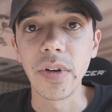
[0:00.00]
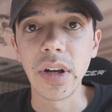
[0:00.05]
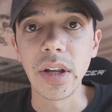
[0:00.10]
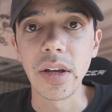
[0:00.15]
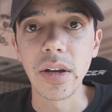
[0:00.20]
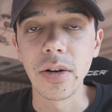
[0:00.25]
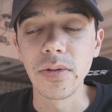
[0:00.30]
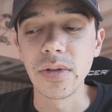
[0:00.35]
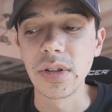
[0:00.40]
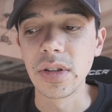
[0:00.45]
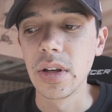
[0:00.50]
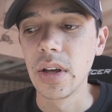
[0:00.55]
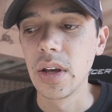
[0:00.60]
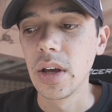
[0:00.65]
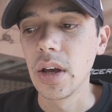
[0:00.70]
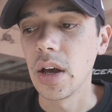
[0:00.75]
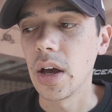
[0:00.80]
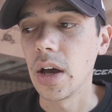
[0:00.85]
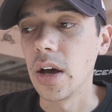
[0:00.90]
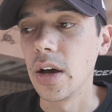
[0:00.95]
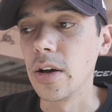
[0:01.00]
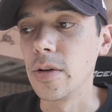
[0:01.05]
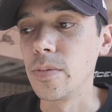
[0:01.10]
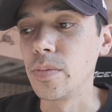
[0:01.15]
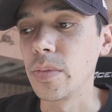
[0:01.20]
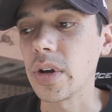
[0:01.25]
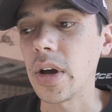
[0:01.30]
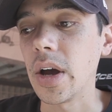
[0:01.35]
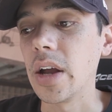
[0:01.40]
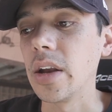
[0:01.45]
videos,
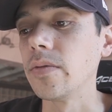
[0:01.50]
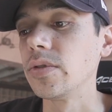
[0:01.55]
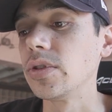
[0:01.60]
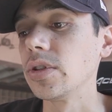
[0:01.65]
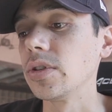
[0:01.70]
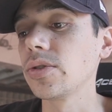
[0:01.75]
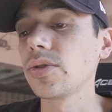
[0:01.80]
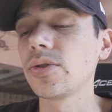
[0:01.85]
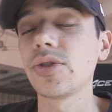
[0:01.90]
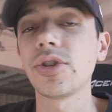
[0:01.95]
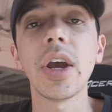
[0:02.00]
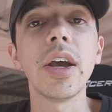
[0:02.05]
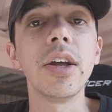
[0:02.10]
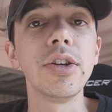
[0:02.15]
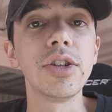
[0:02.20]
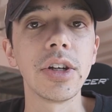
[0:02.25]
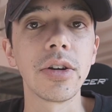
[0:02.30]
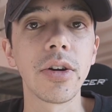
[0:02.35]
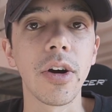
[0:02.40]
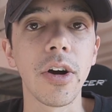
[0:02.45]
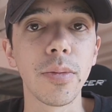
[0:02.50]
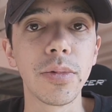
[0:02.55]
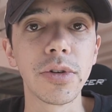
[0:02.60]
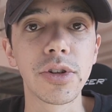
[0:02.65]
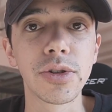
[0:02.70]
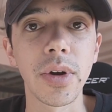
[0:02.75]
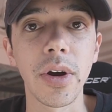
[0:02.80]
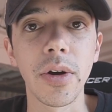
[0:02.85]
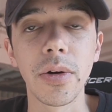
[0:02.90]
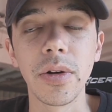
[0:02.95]
kind of just changing
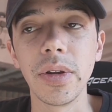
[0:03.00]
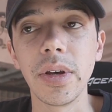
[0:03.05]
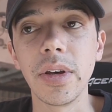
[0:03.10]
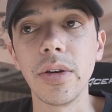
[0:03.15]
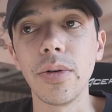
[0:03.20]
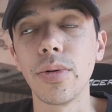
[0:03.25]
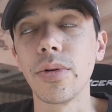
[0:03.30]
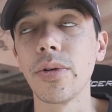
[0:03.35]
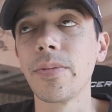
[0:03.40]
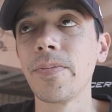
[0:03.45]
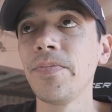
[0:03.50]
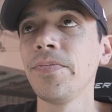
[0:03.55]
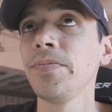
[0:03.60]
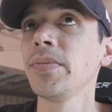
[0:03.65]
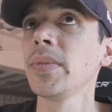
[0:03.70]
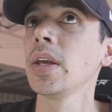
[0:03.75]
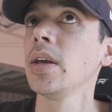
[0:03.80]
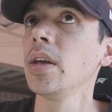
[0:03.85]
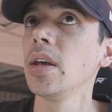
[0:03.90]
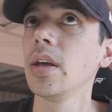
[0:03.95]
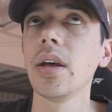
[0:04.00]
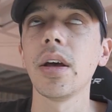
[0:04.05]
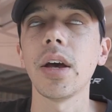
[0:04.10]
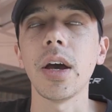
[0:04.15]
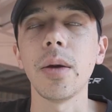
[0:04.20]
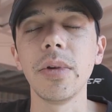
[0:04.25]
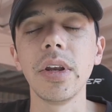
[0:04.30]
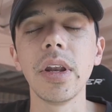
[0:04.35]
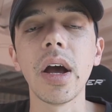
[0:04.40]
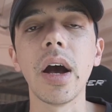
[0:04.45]
arbitrarily, or,
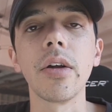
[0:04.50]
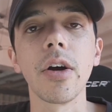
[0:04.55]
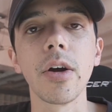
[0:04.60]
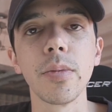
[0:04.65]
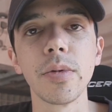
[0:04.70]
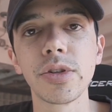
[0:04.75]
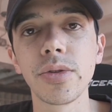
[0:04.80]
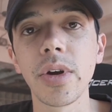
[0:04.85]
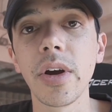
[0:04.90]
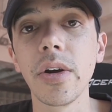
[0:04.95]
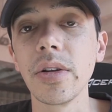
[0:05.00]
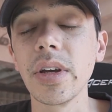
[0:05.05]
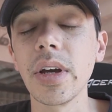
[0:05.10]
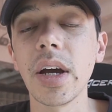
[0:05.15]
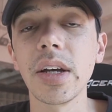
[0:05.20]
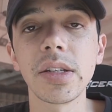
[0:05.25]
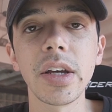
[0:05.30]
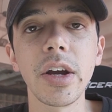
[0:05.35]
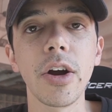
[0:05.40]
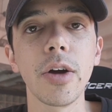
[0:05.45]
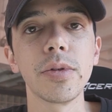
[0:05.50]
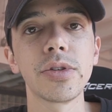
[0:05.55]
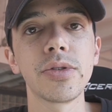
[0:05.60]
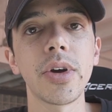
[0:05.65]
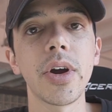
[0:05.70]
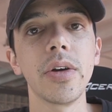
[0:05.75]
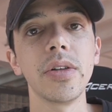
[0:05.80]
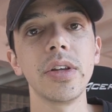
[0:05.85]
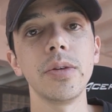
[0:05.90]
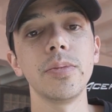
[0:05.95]
I mean, not arbitrarily. I say
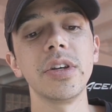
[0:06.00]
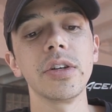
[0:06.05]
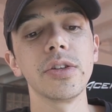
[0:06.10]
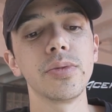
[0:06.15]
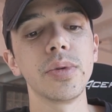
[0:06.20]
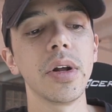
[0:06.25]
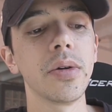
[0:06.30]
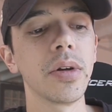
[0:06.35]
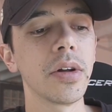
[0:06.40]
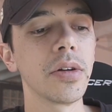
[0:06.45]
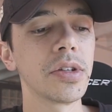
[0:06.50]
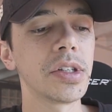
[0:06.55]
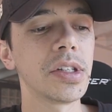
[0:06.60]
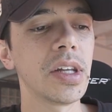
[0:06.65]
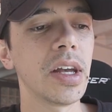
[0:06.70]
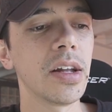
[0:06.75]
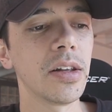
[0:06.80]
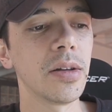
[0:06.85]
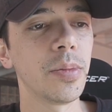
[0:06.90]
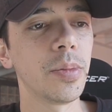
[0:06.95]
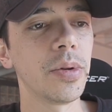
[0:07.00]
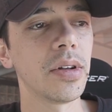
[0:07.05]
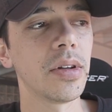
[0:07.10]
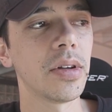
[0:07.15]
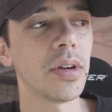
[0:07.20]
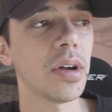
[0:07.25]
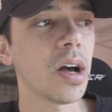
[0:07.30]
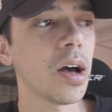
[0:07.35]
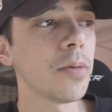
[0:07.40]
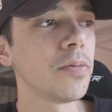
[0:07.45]
arbitrarily because we don't understand it,
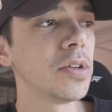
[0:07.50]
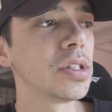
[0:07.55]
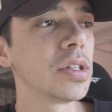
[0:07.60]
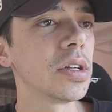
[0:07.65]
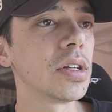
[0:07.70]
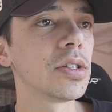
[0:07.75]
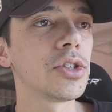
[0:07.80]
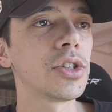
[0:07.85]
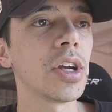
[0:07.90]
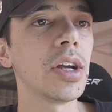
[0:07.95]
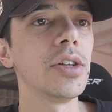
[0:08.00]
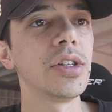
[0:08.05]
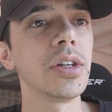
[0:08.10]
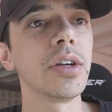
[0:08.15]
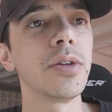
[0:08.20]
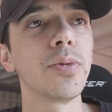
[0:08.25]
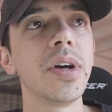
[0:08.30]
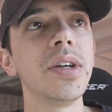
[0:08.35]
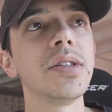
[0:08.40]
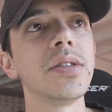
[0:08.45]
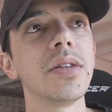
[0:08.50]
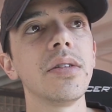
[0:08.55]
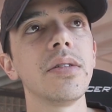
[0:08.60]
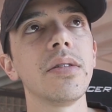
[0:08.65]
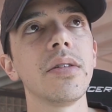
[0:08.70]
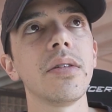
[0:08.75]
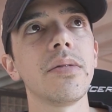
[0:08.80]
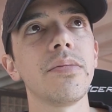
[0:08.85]
but obviously it's changing in ways that